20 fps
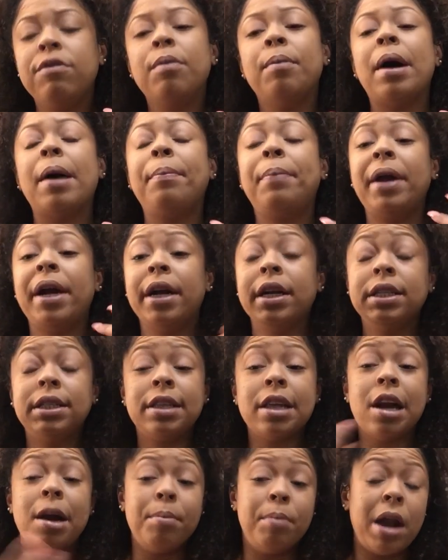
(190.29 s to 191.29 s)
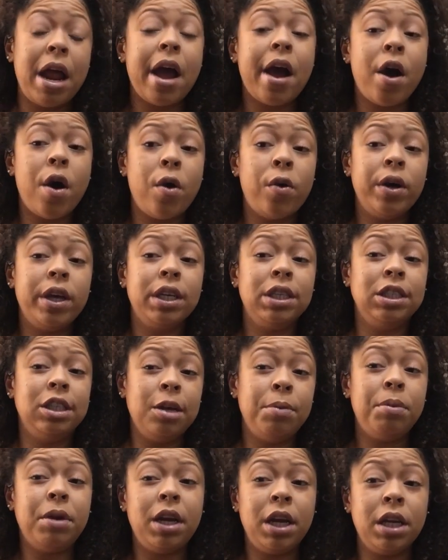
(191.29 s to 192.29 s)
from my parents that I'm now
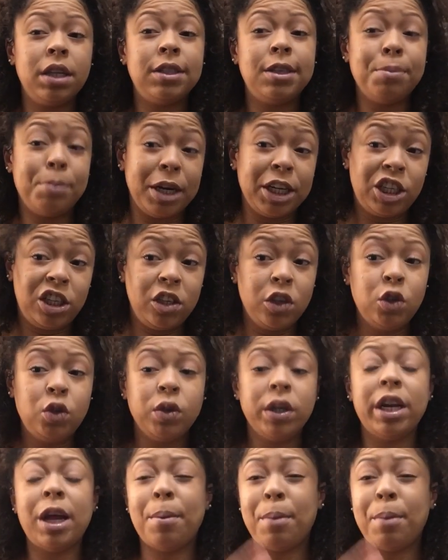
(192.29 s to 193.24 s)
exhibiting to my children?